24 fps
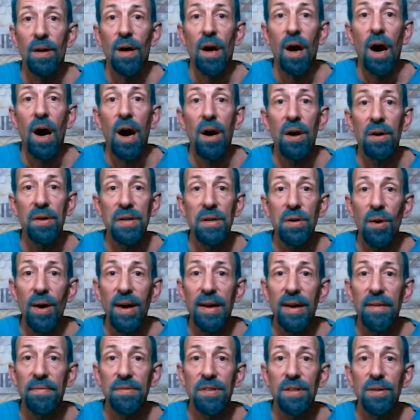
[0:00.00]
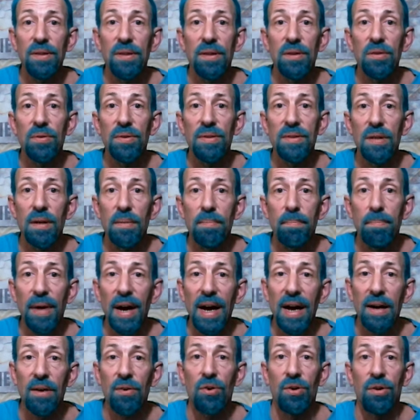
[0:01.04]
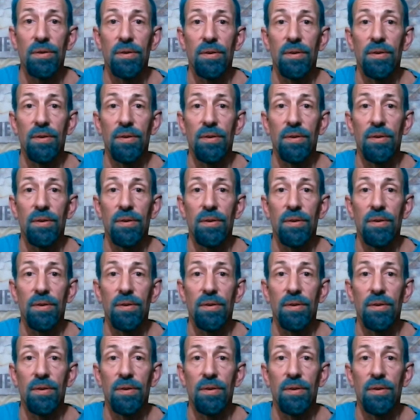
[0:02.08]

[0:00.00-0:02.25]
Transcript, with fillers: All you have to do is empower